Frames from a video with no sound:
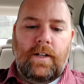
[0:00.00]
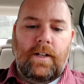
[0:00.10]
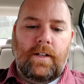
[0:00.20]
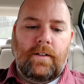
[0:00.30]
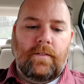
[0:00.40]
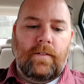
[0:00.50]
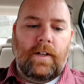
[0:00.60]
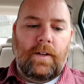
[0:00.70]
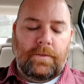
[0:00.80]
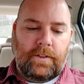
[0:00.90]
and
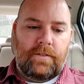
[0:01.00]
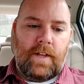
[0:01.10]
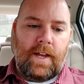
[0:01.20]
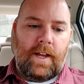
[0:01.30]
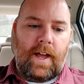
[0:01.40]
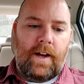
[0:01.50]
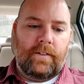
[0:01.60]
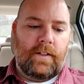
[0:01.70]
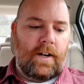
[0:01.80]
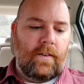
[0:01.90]
it was a
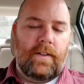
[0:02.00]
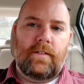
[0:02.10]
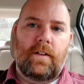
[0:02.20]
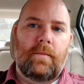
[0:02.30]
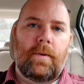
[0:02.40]
steakhouse, and I always seen